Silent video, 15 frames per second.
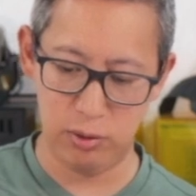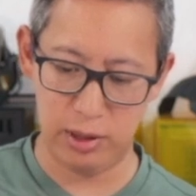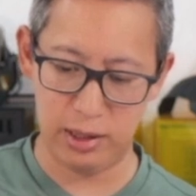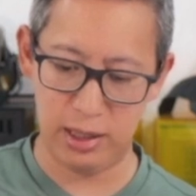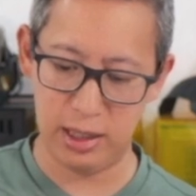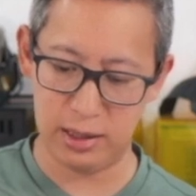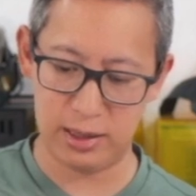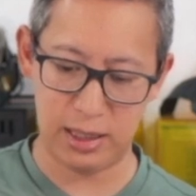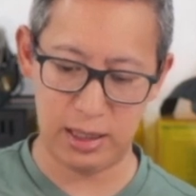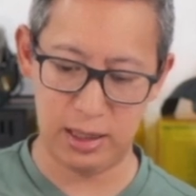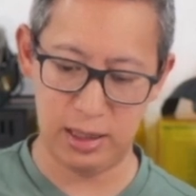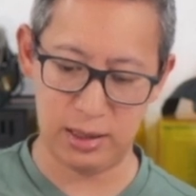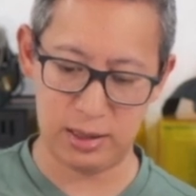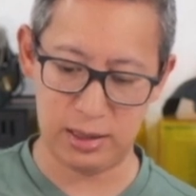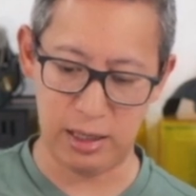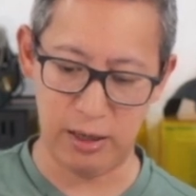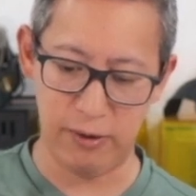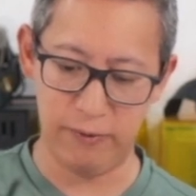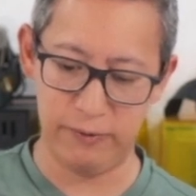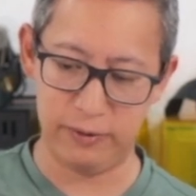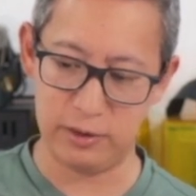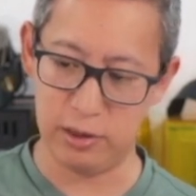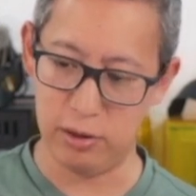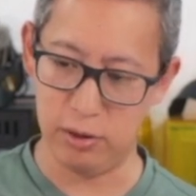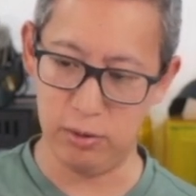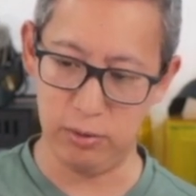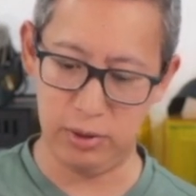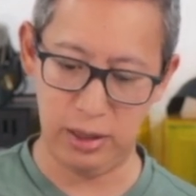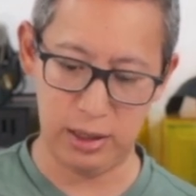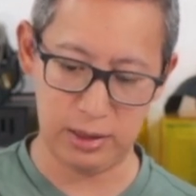in the antenna itself.
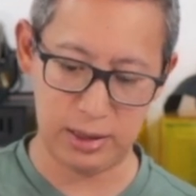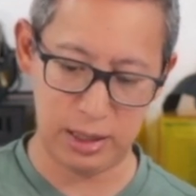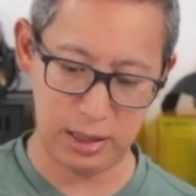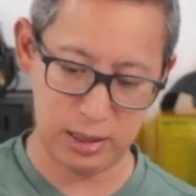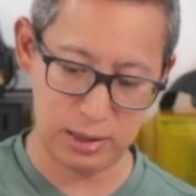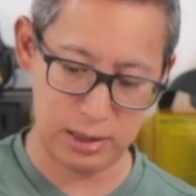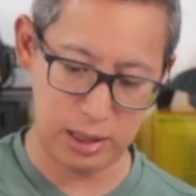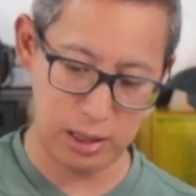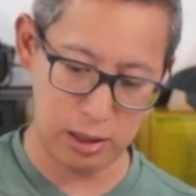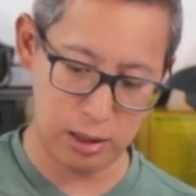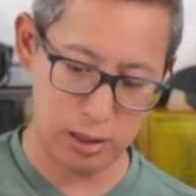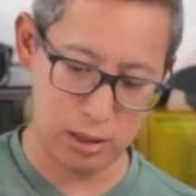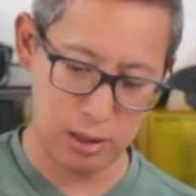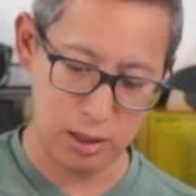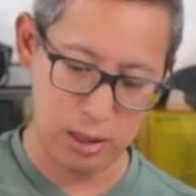So the antenna is here,